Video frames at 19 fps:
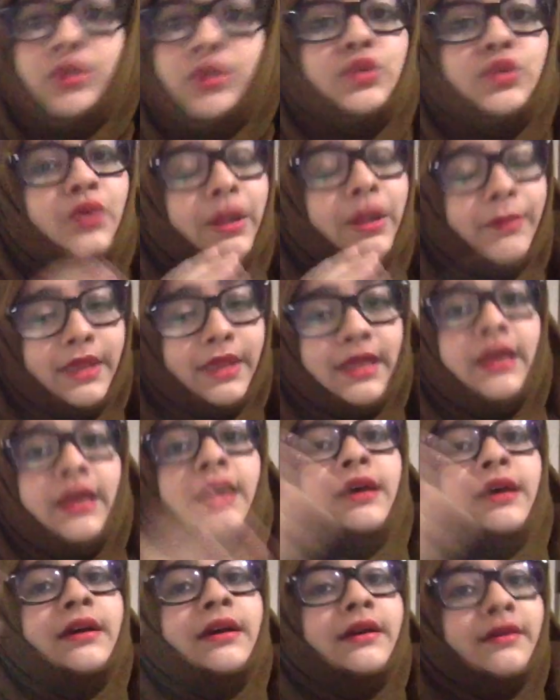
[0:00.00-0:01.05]
which will be
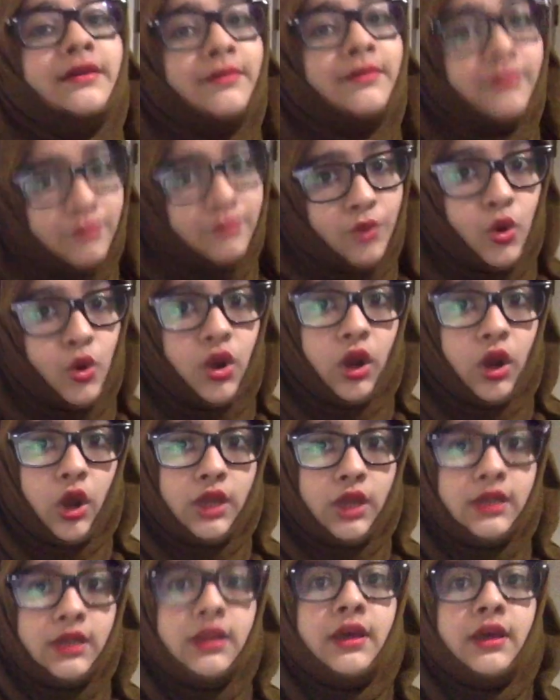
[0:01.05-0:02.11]
more
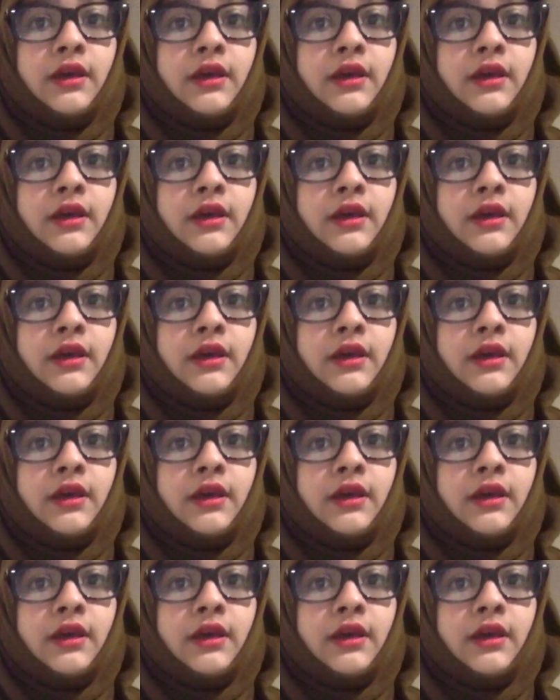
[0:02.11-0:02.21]
on